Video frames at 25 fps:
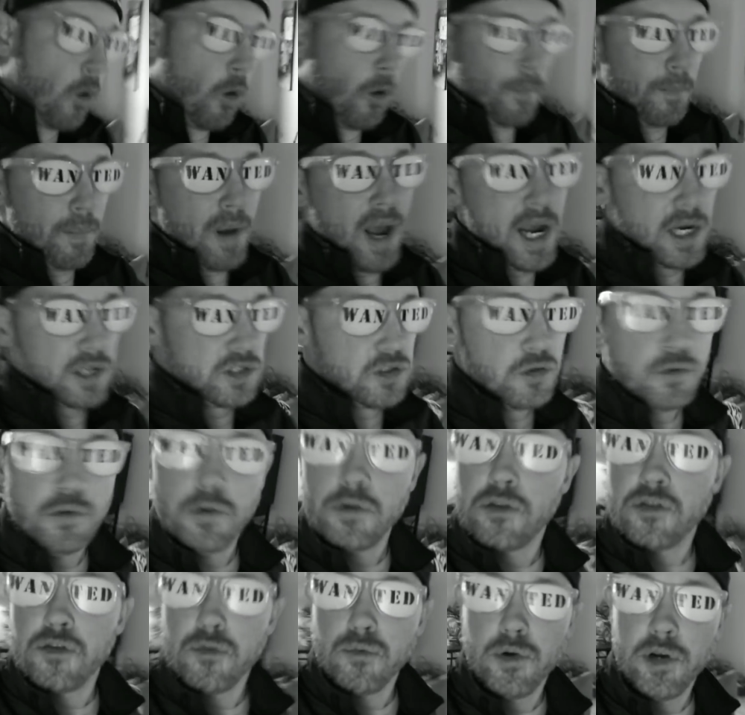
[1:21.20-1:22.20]
going back two
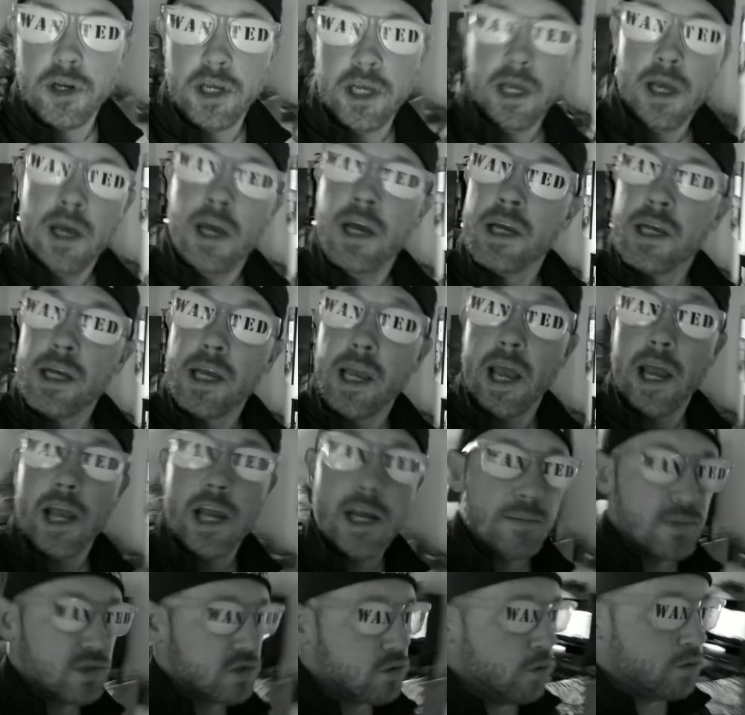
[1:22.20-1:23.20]
or three
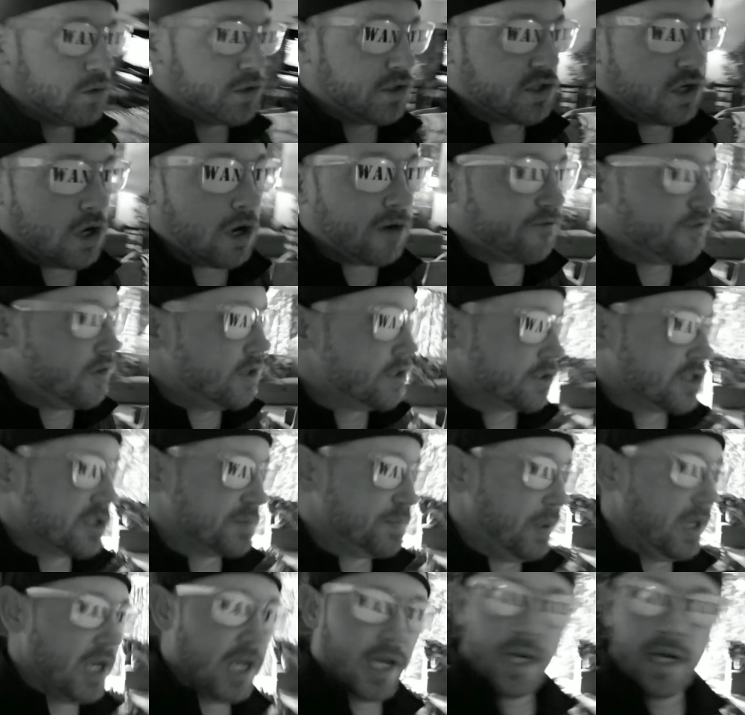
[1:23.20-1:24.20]
games. Georgia's offense is
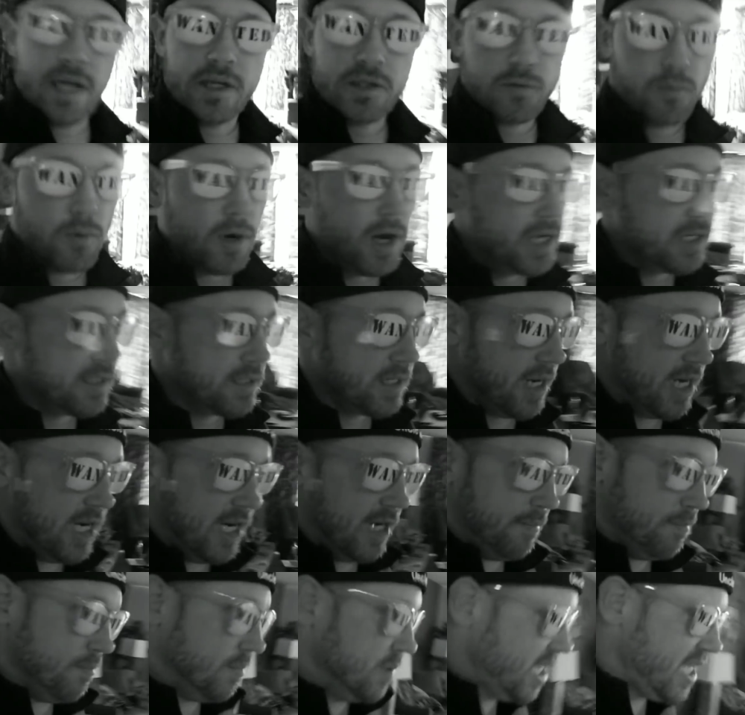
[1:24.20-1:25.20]
peaking at the right
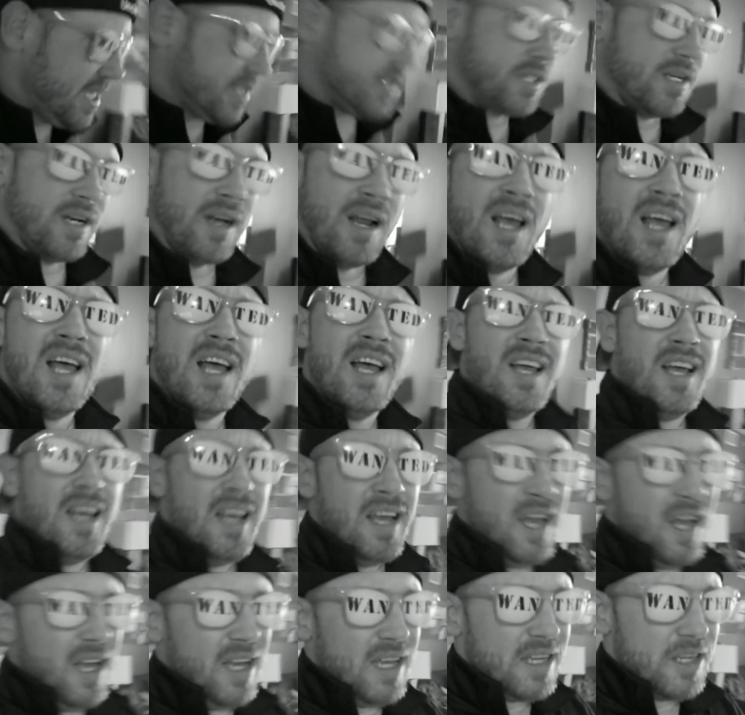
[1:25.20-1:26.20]
time. Listen,
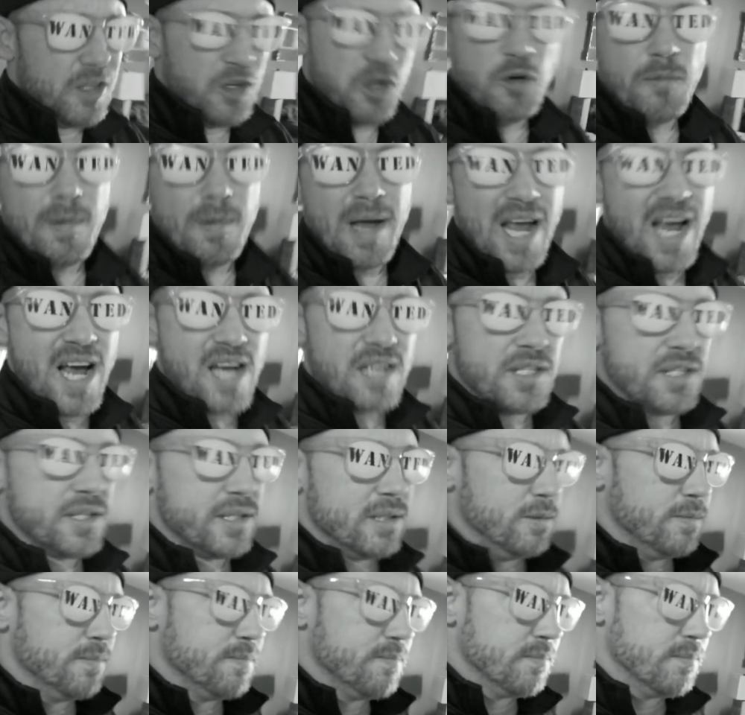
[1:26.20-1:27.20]

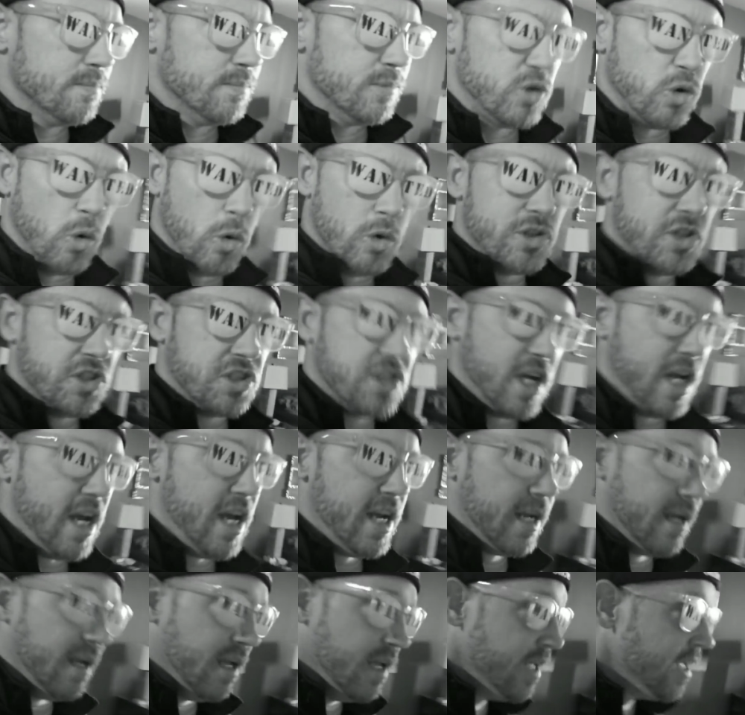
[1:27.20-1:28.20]
UMass, Georgia
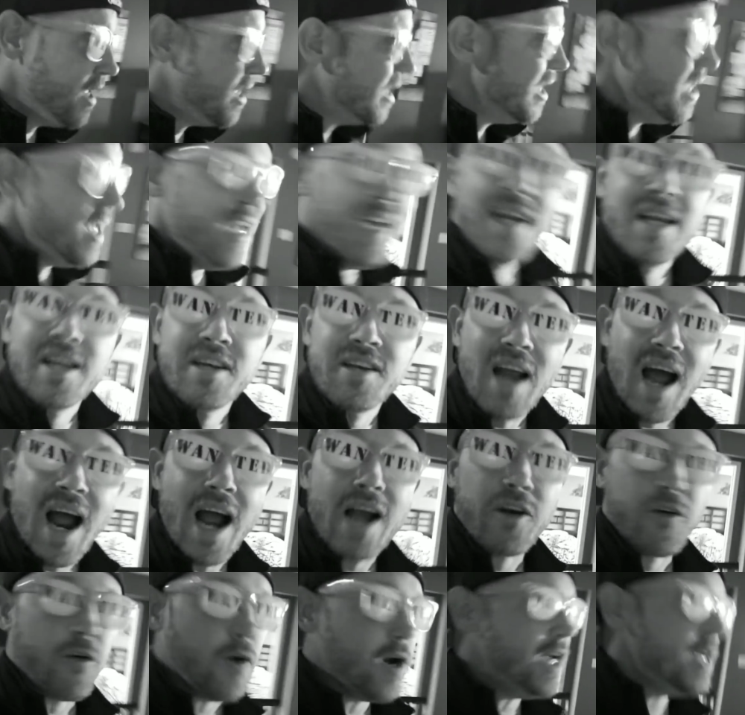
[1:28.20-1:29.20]
Tech,
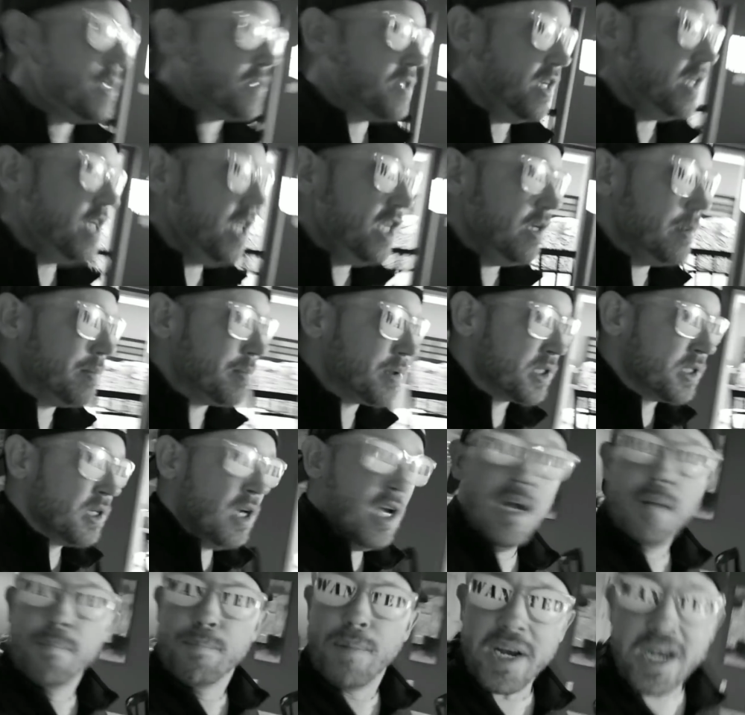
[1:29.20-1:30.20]
not great teams,
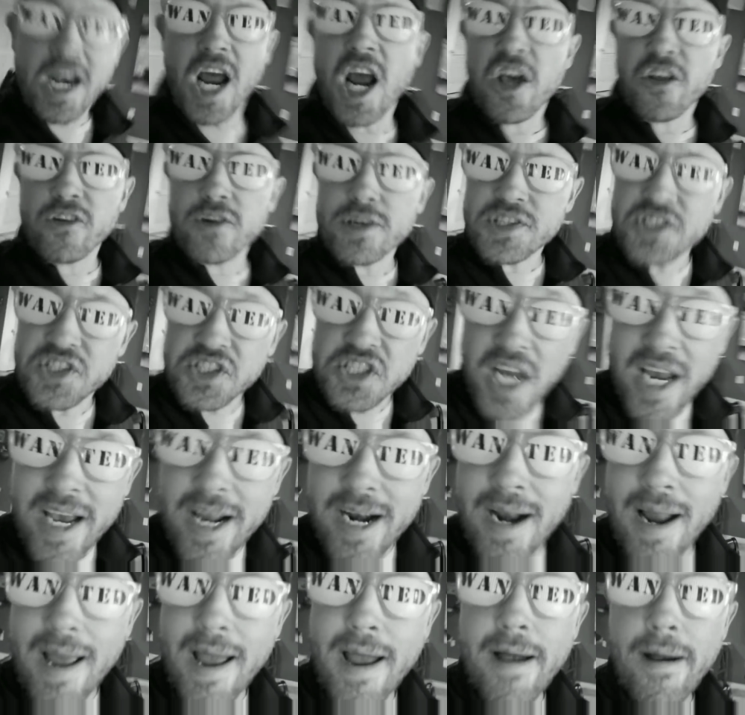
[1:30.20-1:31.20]
but neither is
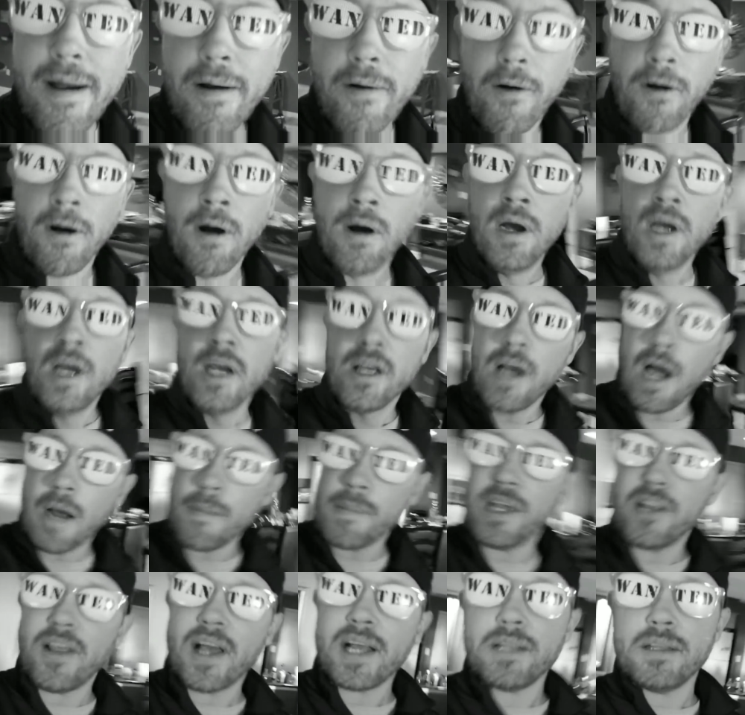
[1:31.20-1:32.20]
Citadel. I
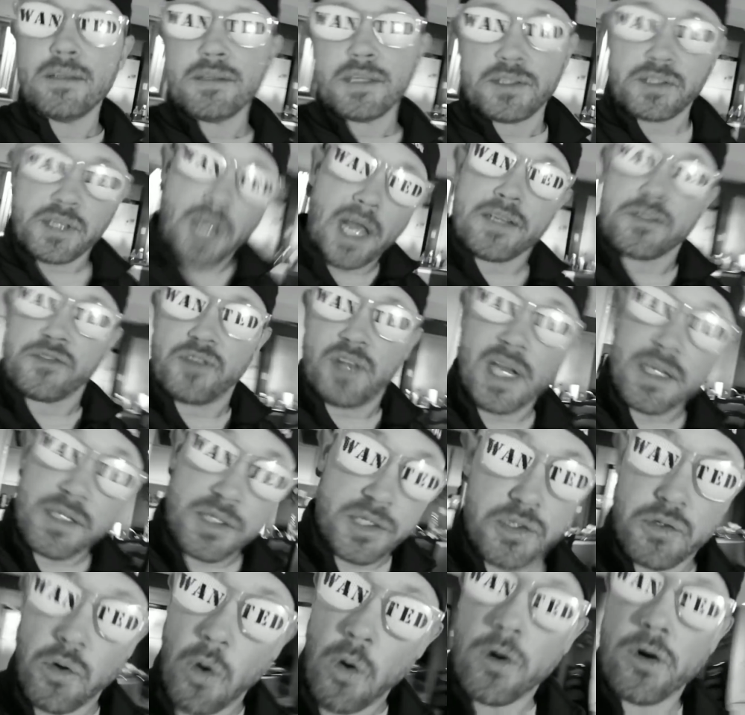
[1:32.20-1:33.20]
mean, that, that,
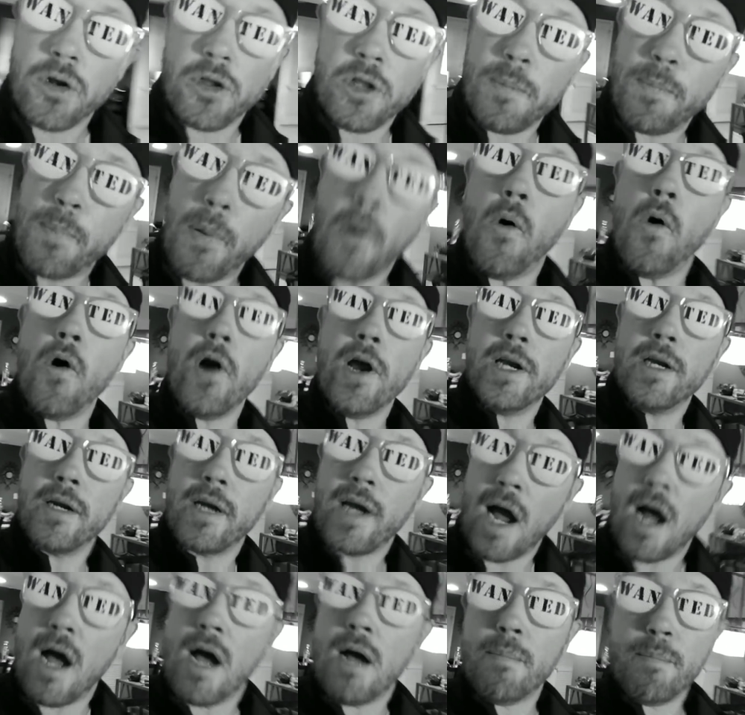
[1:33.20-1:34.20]
that's sort of the point,
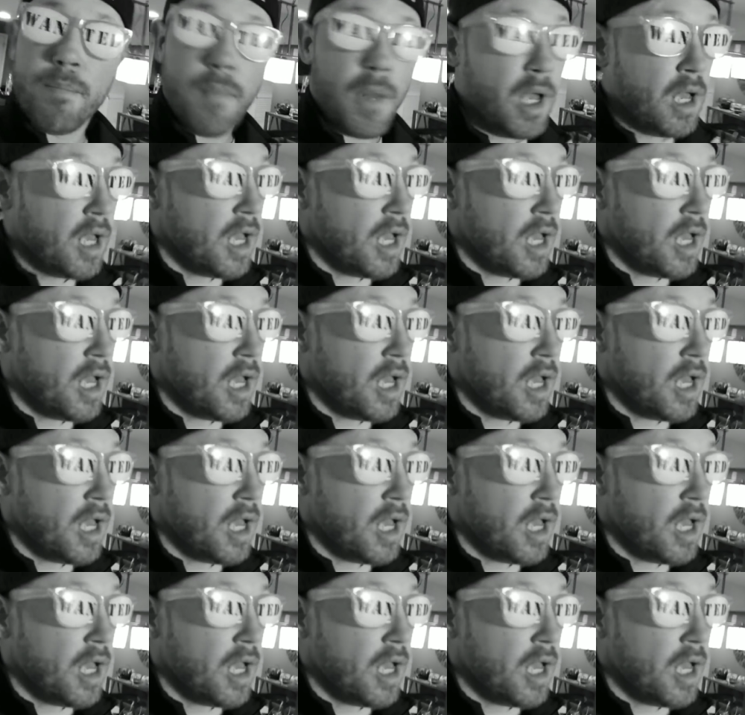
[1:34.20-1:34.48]
Gump.